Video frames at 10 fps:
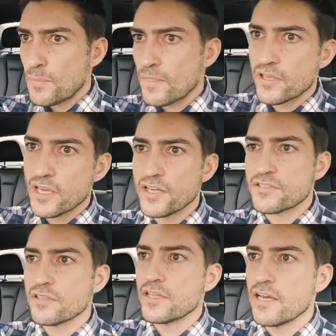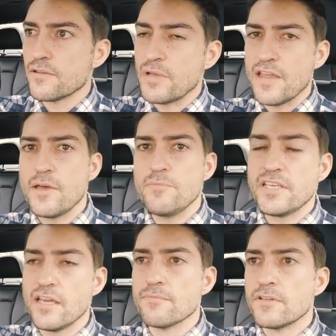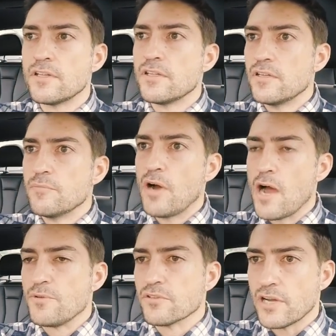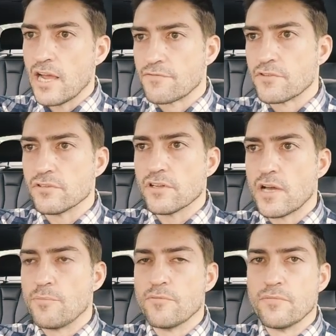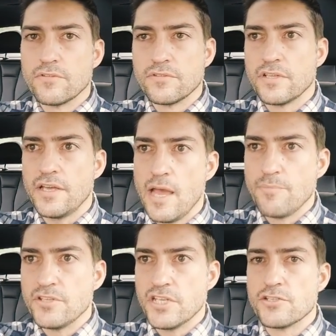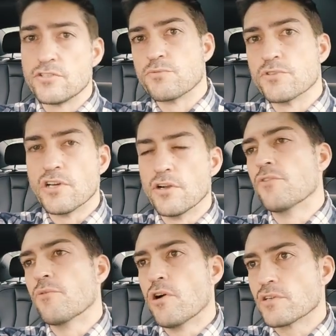Okay, that's that that that became popular after a couple amputations were done on the wrong